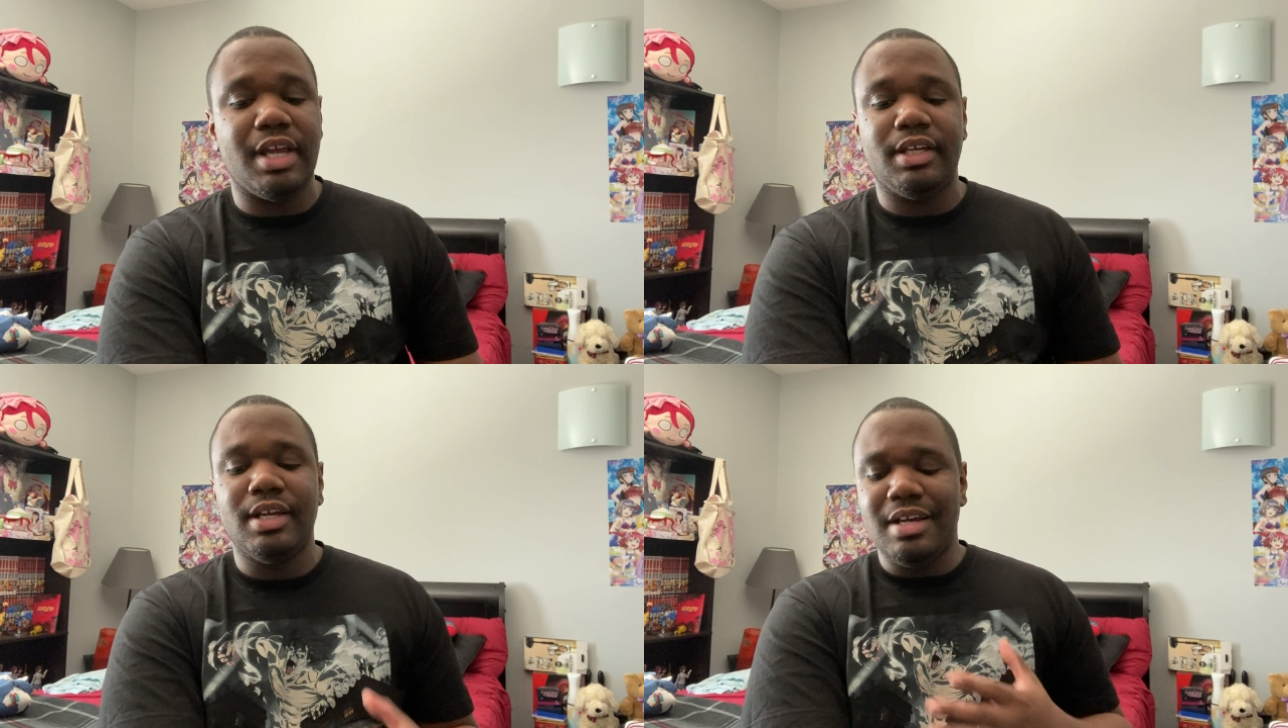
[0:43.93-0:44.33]

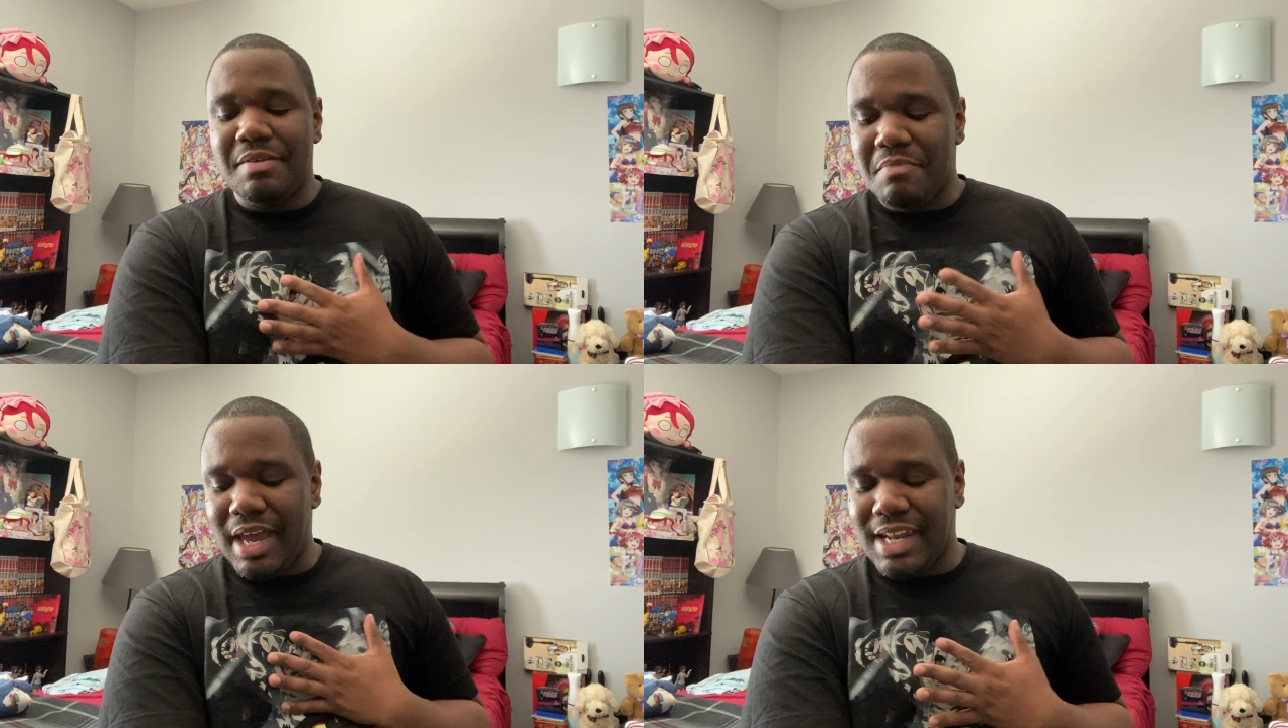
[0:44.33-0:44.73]
They
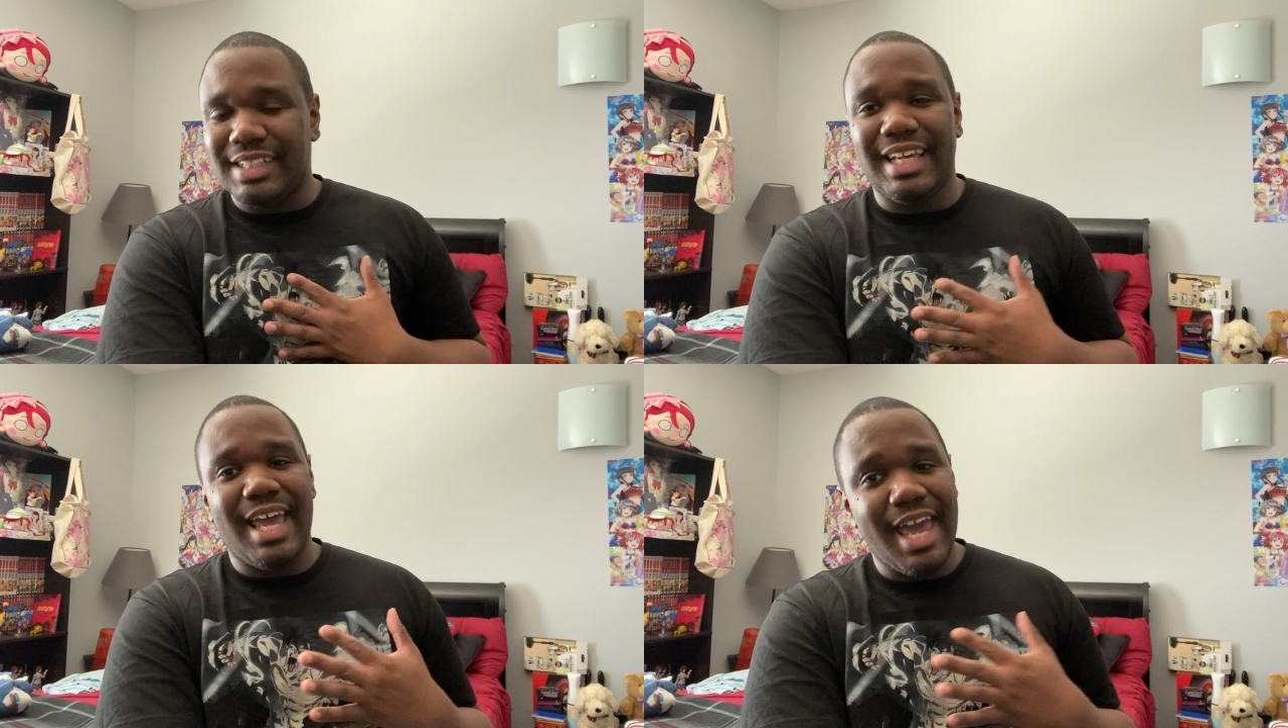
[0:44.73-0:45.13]
making
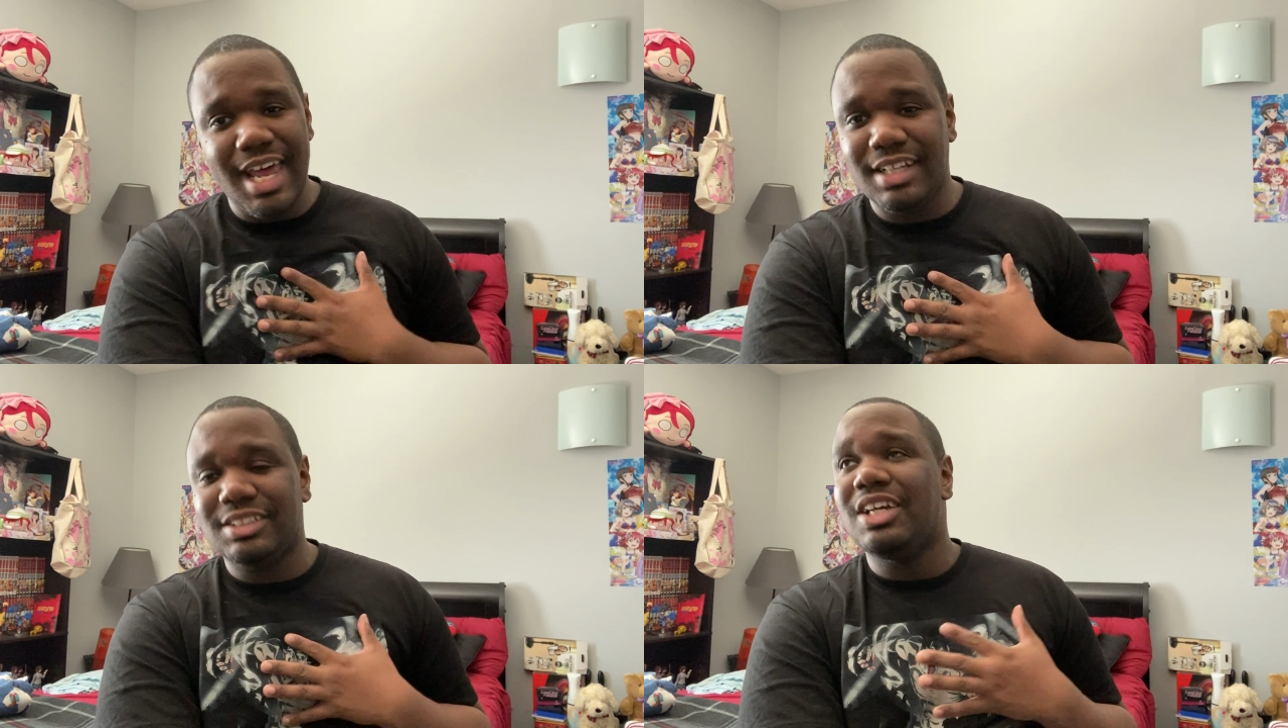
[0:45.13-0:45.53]
us
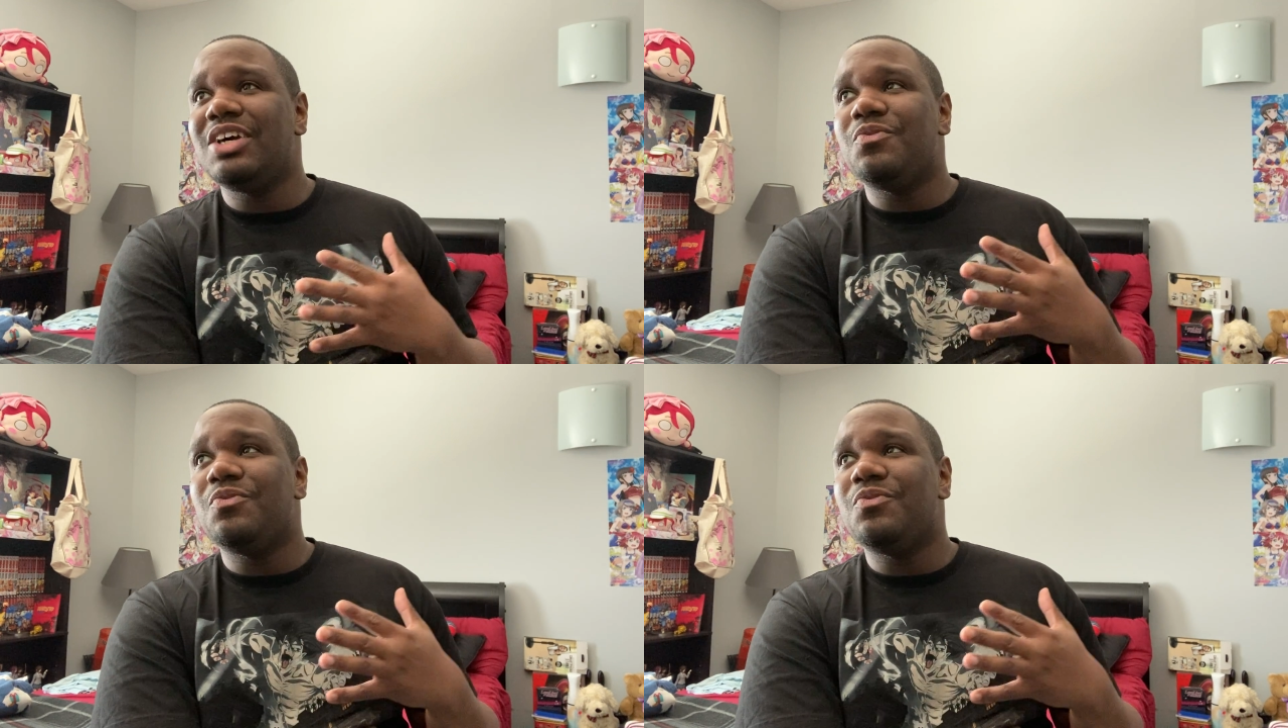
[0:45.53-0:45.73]
hit us